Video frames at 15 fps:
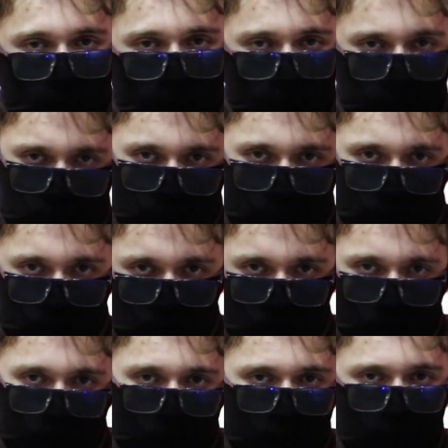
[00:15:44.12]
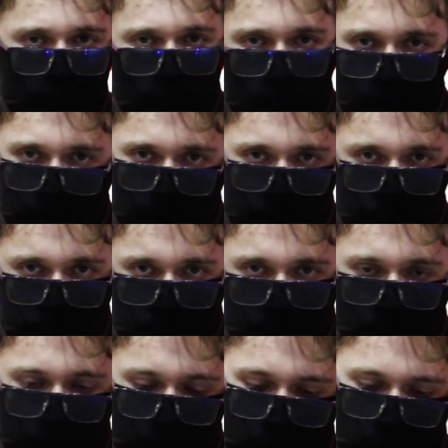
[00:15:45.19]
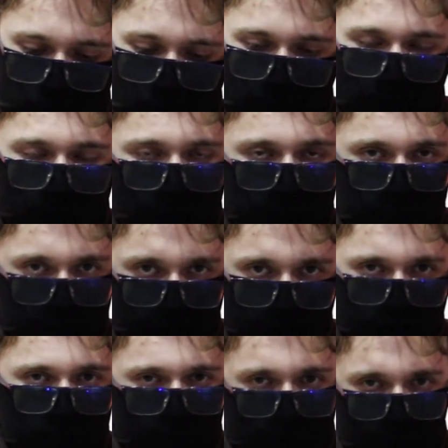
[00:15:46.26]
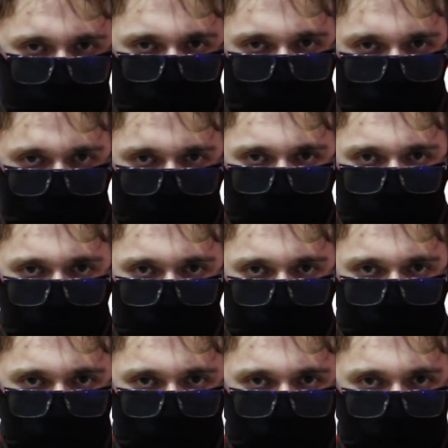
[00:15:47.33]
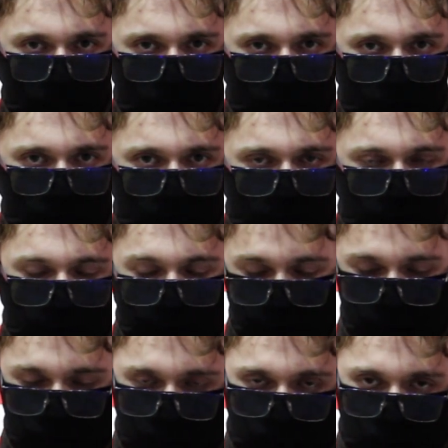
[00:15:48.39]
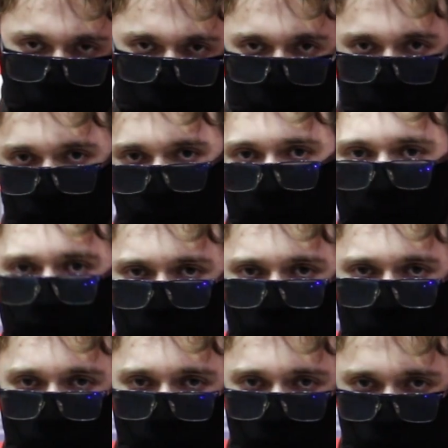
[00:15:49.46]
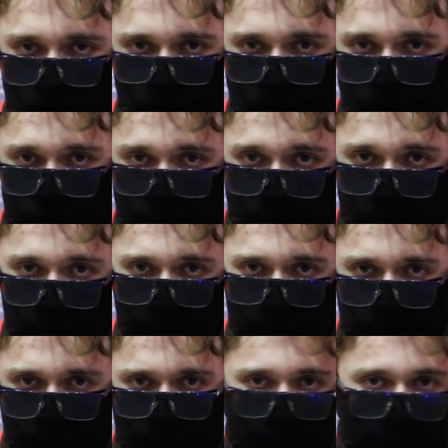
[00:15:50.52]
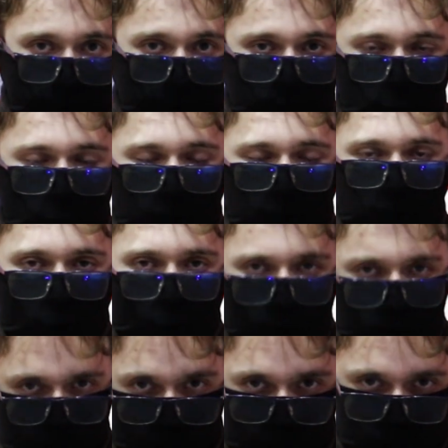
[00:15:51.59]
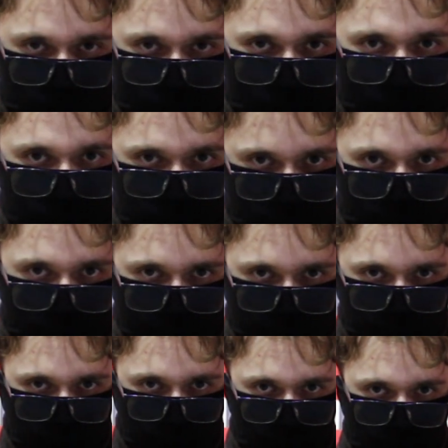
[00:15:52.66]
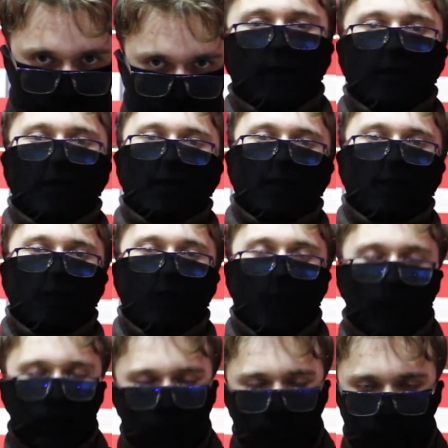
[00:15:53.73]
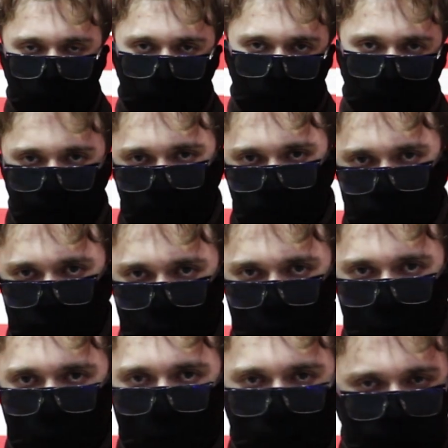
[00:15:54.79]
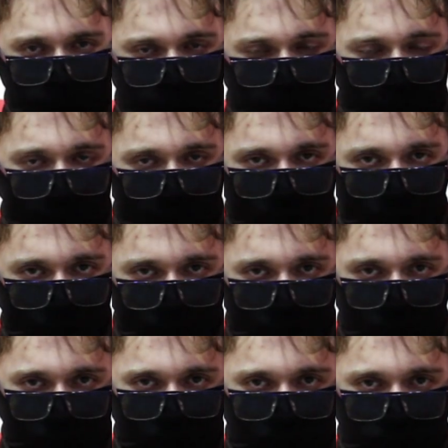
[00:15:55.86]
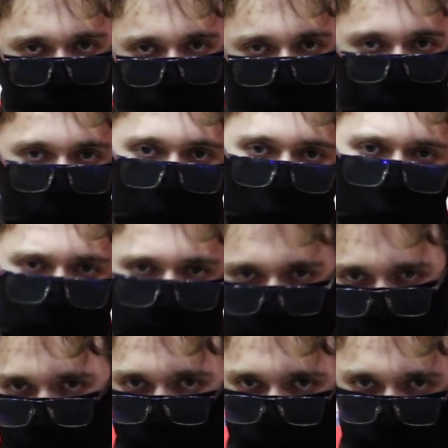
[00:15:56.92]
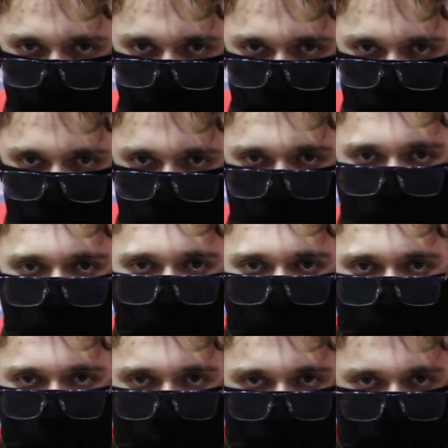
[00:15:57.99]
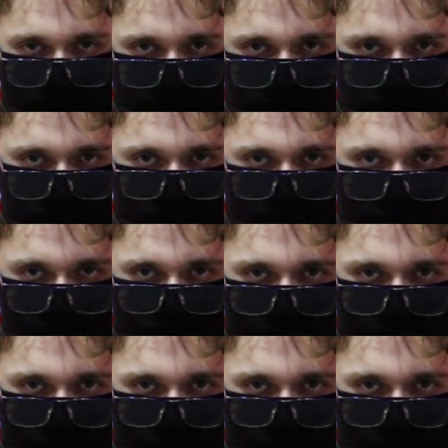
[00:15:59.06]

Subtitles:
first of all of the rifles featured a high cyclic rate of fire, laying in between 1900 rounds per minute and 2100 rounds per minute. All of the rifles were 1.5 to 2.5 times more effective